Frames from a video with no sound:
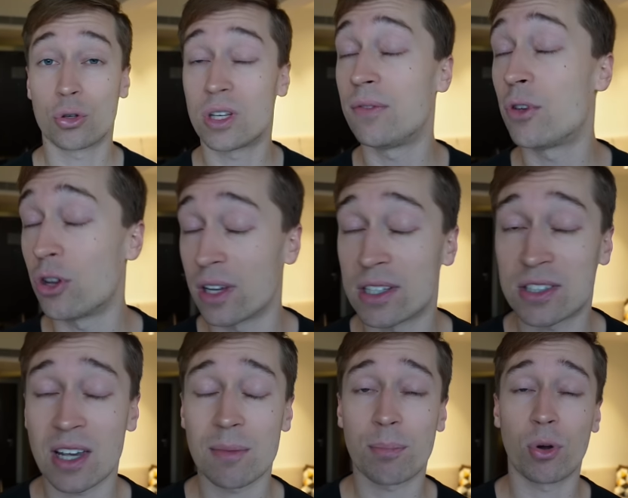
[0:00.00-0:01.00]
To give you an
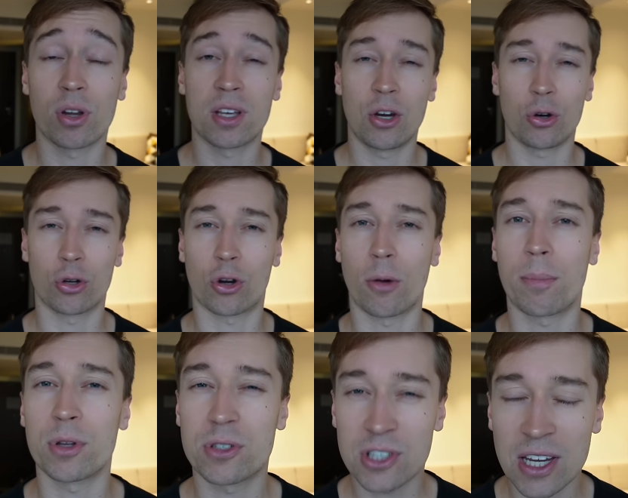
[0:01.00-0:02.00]
example, here the
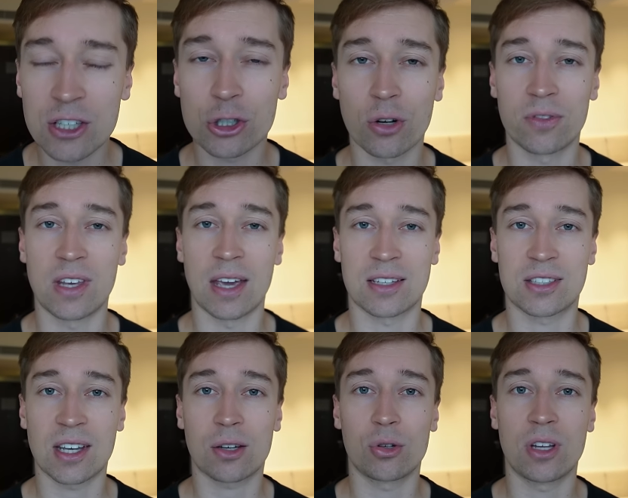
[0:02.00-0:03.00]
compensation of the
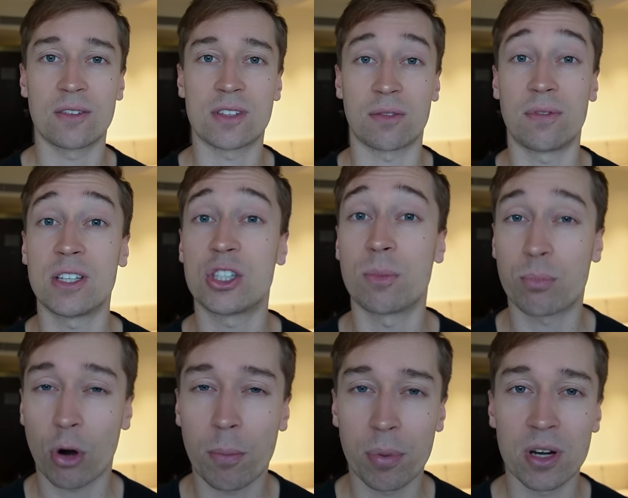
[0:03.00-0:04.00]
executives at Vici
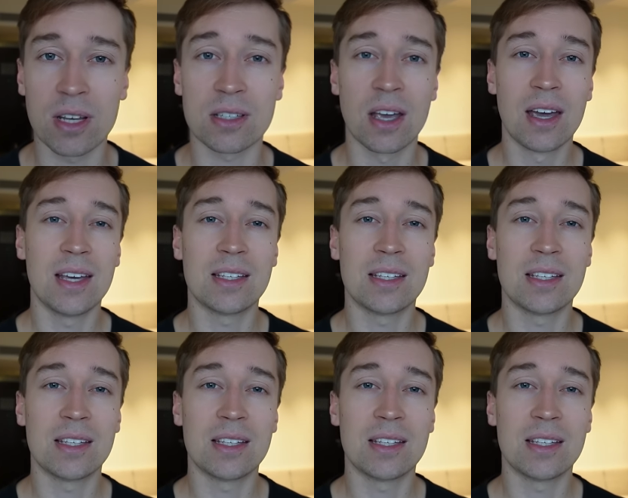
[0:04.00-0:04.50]
Properties